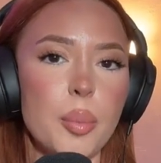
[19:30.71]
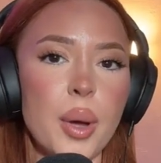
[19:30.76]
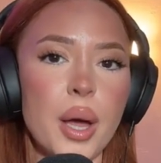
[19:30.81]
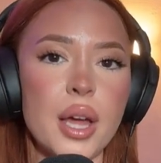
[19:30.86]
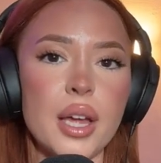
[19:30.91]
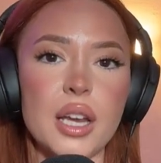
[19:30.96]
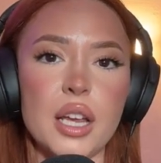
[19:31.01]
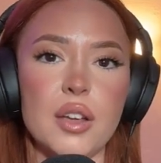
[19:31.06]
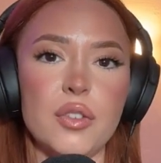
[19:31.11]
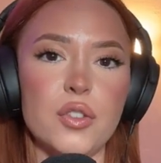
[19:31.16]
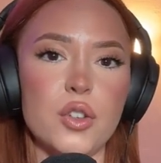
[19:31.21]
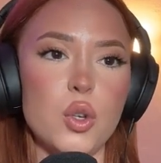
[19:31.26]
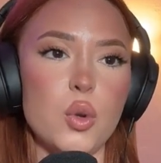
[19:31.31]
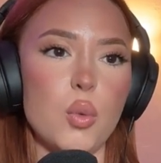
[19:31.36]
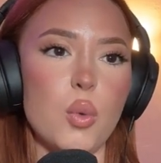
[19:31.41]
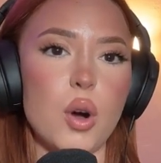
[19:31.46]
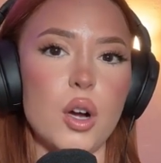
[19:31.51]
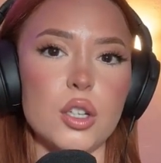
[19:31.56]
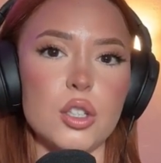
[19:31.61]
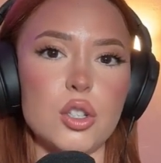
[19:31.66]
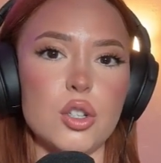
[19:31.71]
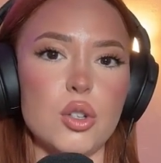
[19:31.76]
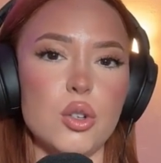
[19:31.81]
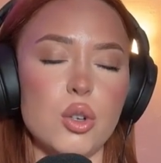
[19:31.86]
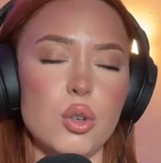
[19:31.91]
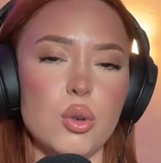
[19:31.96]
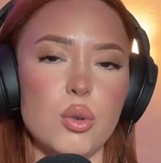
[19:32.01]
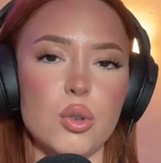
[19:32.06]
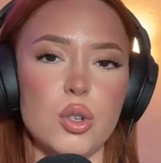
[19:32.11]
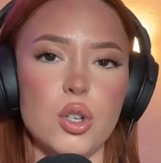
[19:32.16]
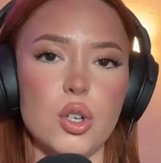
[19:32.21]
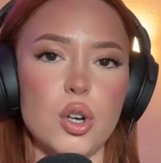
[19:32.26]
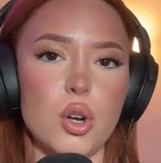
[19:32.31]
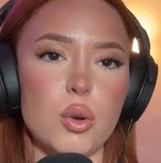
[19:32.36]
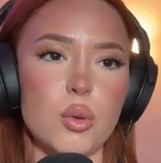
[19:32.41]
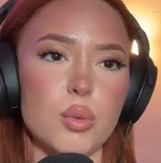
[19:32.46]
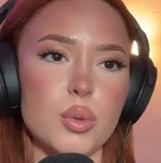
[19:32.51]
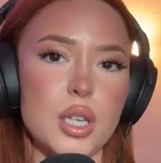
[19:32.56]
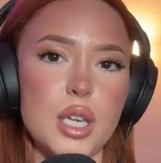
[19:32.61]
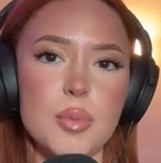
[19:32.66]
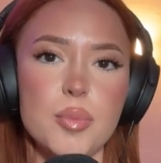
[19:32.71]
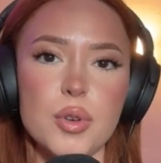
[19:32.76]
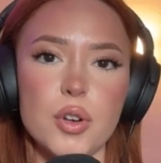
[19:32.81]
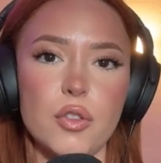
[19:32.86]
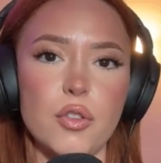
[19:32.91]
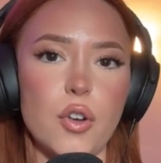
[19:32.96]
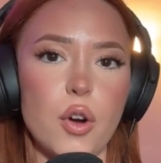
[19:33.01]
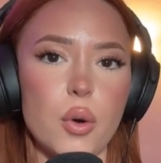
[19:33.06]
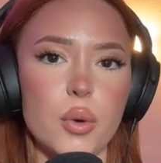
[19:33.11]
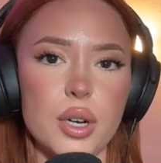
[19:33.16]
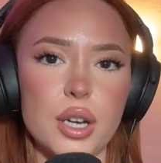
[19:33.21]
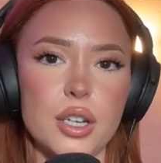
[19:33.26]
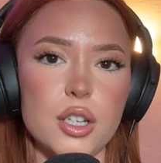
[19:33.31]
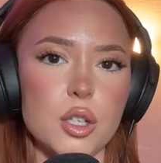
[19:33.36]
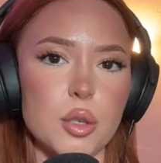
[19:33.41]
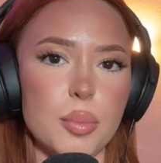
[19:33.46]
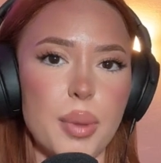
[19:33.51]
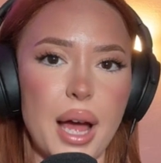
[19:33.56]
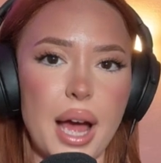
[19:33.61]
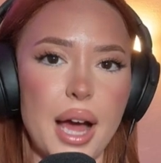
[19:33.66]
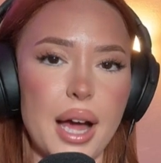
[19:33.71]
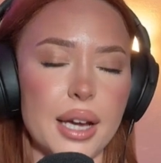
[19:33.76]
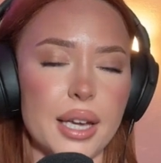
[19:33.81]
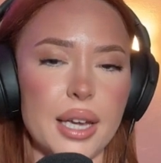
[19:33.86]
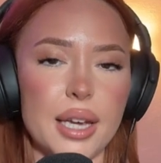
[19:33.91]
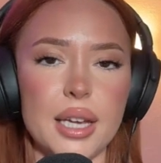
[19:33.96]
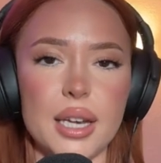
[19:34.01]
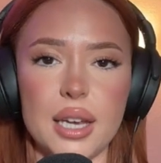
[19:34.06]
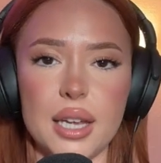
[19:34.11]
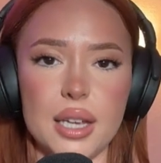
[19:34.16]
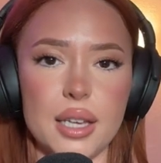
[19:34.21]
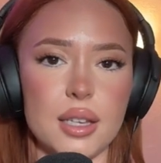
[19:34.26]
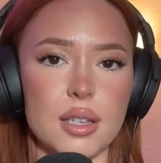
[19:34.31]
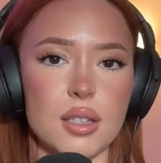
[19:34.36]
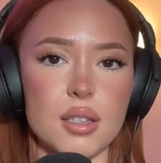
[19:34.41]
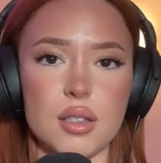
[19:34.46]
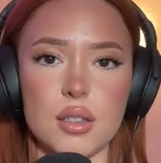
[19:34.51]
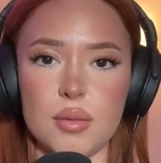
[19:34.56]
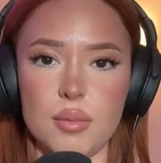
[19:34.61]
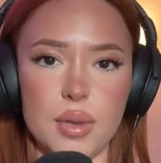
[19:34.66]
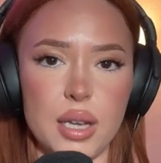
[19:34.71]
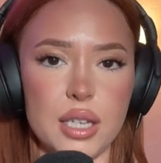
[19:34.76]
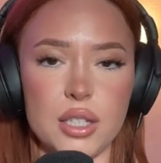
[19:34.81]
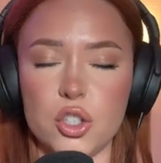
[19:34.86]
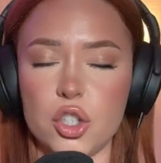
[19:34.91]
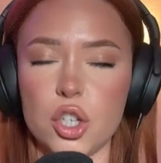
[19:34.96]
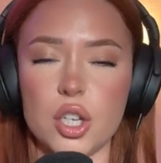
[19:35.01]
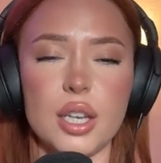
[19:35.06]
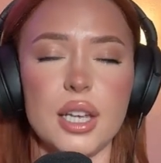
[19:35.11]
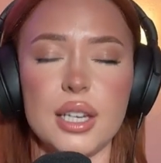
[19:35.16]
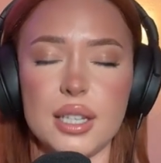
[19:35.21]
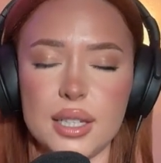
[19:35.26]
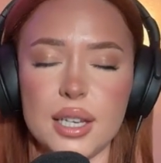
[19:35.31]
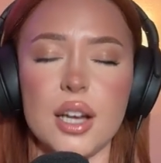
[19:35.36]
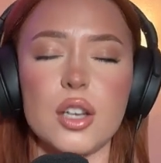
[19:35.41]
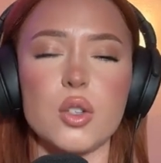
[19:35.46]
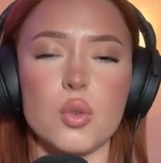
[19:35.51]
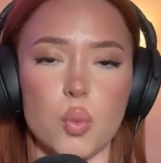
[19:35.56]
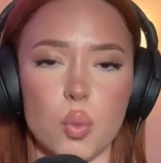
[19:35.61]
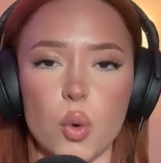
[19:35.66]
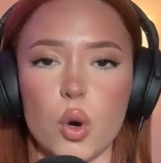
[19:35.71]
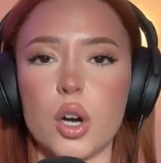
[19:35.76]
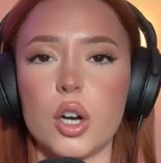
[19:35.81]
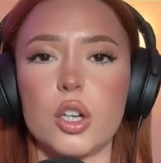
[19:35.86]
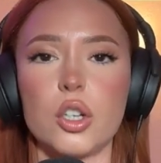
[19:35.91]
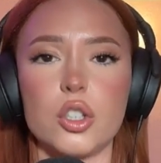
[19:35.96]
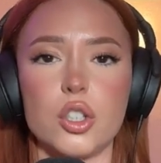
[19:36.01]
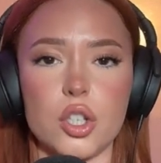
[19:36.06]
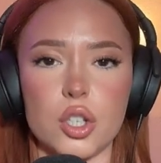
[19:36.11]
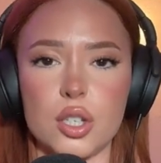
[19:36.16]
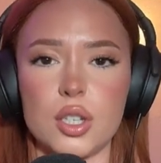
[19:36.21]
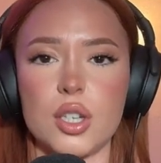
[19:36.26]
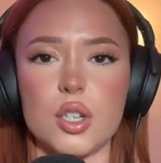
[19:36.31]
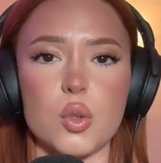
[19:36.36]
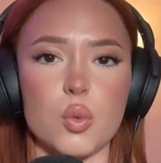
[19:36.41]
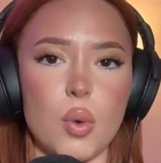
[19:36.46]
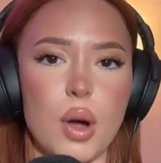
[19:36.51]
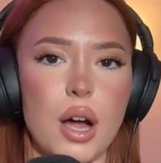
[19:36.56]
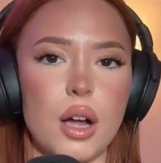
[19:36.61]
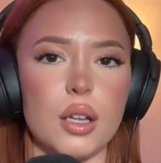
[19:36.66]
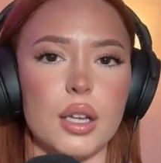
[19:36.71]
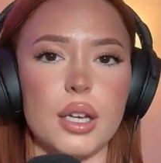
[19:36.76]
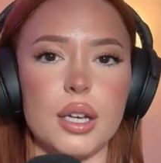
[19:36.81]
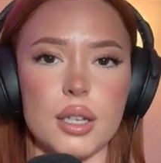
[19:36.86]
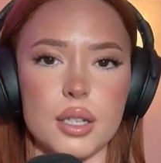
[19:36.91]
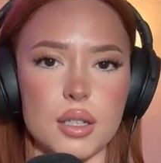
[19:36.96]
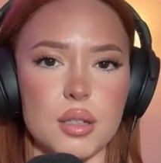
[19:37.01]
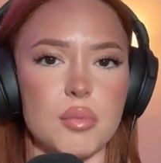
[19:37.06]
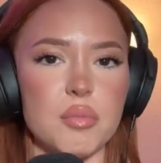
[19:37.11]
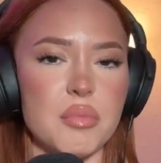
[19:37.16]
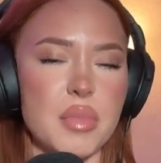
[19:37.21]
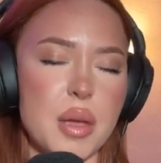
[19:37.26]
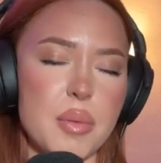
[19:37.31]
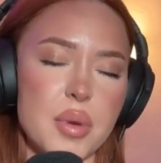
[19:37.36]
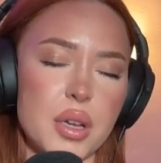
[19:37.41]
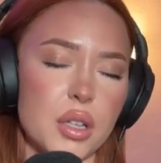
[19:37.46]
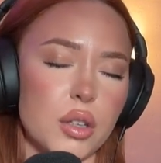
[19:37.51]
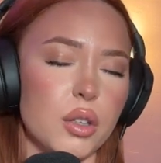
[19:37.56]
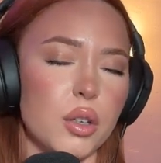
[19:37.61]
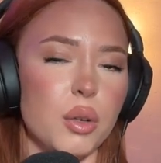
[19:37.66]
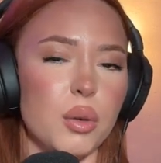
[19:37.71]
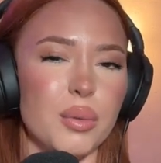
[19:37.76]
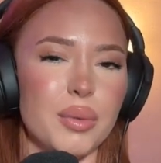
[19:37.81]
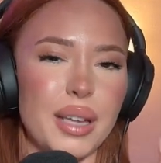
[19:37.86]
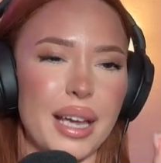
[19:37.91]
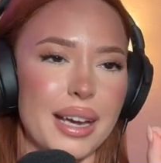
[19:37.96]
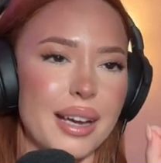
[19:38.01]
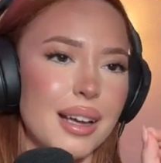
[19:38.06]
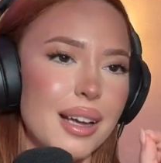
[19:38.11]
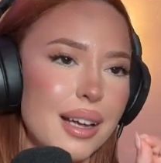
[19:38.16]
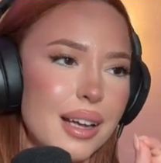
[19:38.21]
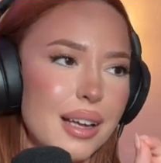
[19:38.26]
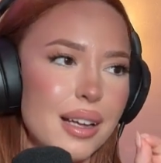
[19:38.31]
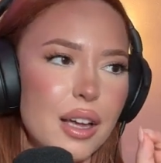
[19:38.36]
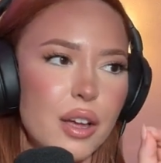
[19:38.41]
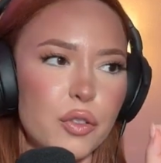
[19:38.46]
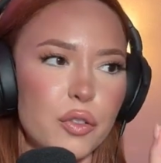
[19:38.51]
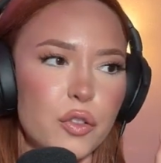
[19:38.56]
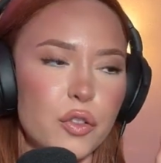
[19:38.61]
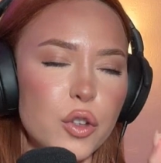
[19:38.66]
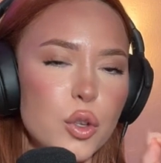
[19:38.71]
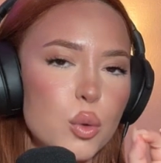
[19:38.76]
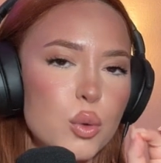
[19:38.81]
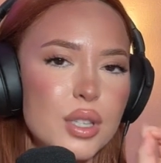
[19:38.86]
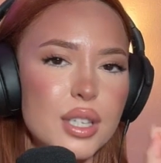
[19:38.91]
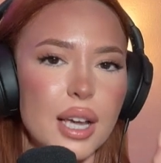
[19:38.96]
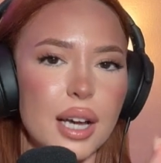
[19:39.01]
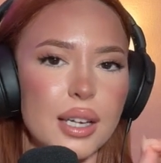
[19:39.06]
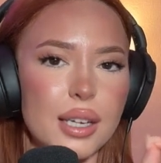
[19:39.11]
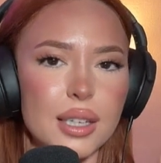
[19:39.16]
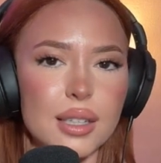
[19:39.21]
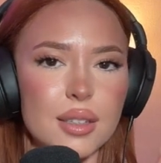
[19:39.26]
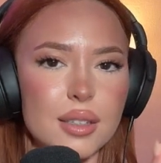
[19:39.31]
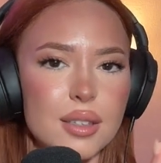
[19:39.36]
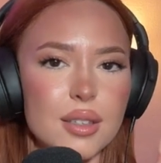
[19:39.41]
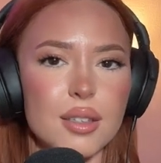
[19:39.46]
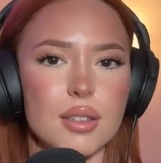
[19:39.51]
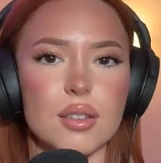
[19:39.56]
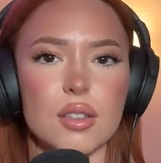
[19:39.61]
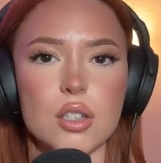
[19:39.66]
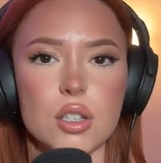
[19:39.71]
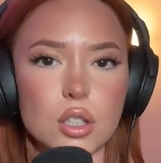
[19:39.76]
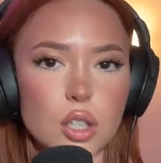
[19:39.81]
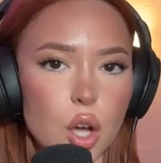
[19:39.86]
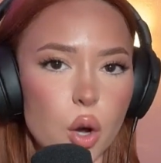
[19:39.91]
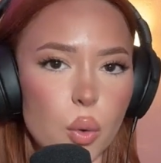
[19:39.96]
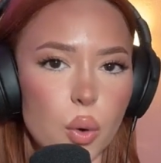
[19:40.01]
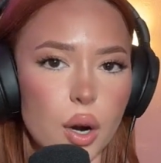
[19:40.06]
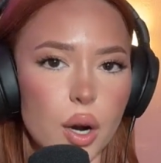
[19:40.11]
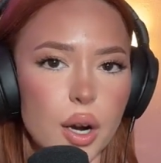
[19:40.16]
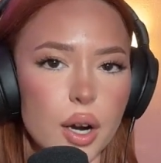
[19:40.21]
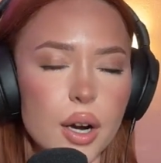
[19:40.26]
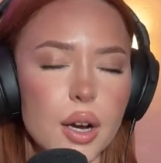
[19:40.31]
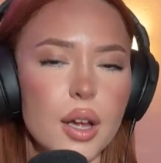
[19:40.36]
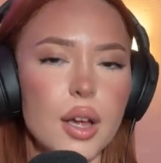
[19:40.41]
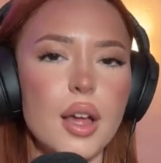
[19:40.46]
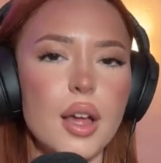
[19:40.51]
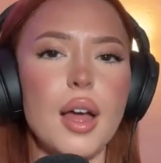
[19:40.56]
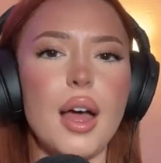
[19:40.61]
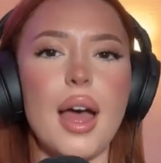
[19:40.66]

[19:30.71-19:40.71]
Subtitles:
But if you want to, keep your phone in your bag, it does work just as well. It is maybe a little, like a few seconds slower.